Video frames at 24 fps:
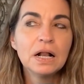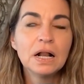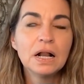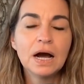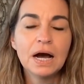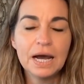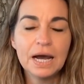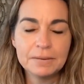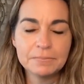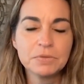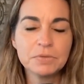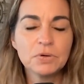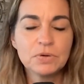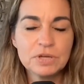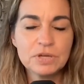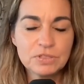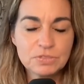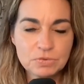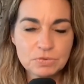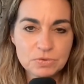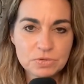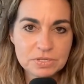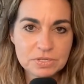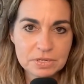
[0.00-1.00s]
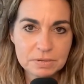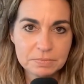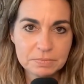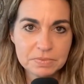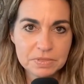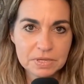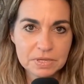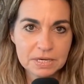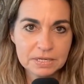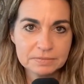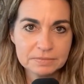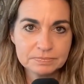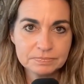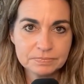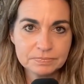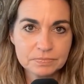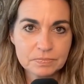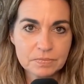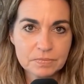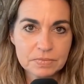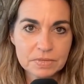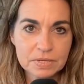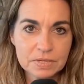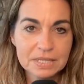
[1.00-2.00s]
I'm going through something.
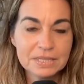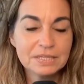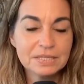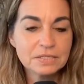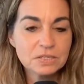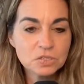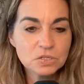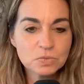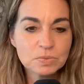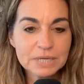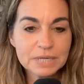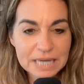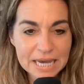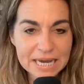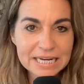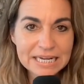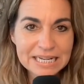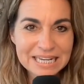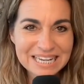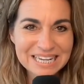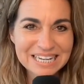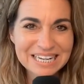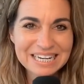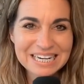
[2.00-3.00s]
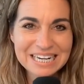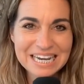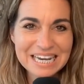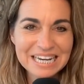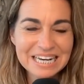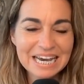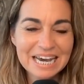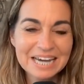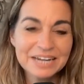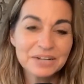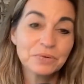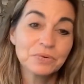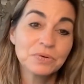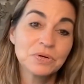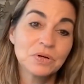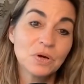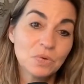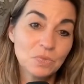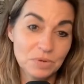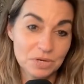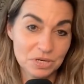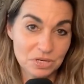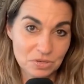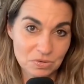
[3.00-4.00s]
This is what I need. And again, I don't know
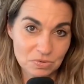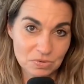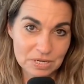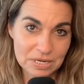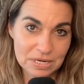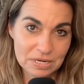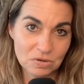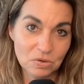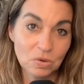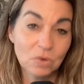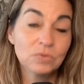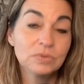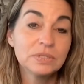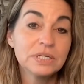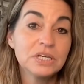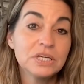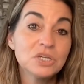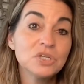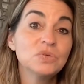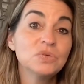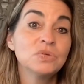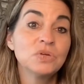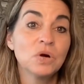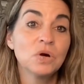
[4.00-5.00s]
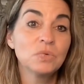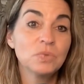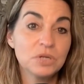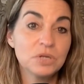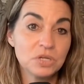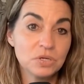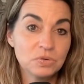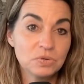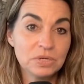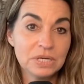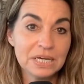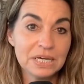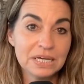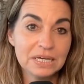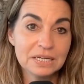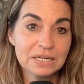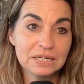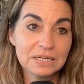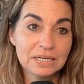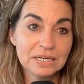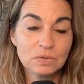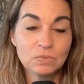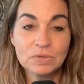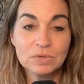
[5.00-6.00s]
what you need. Only you know what you need.
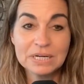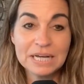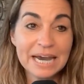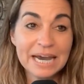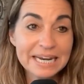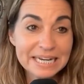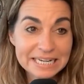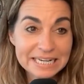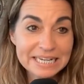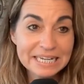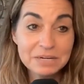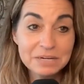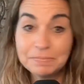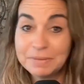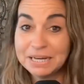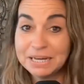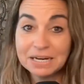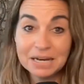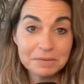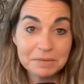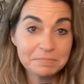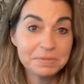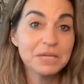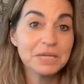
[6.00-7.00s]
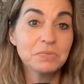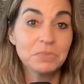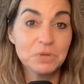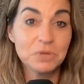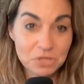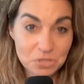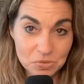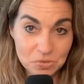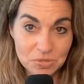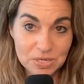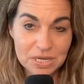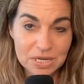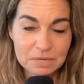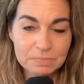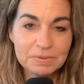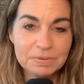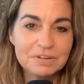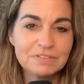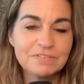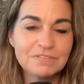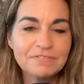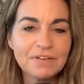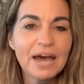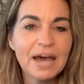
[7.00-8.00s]
And what I need may not be what you need, but
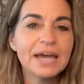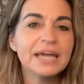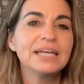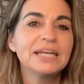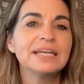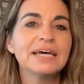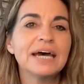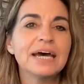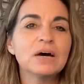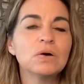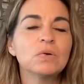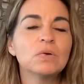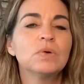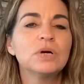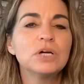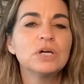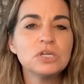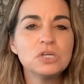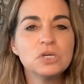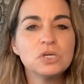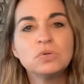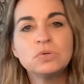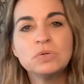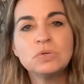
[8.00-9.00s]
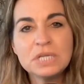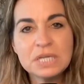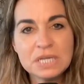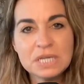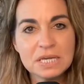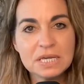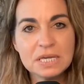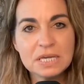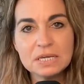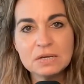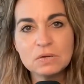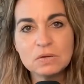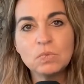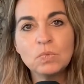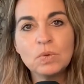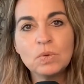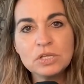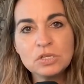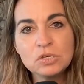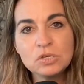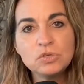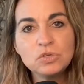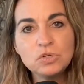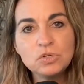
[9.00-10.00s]
find out what you need when
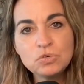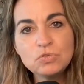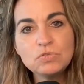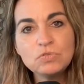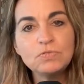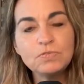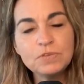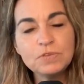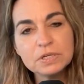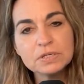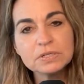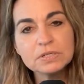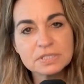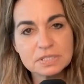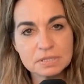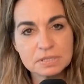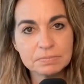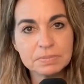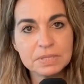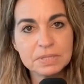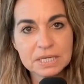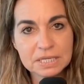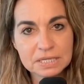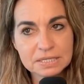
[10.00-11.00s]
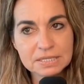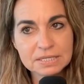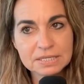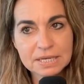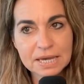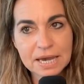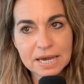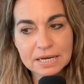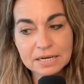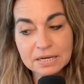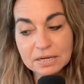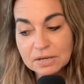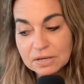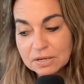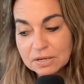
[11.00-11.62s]
you do feel something inside.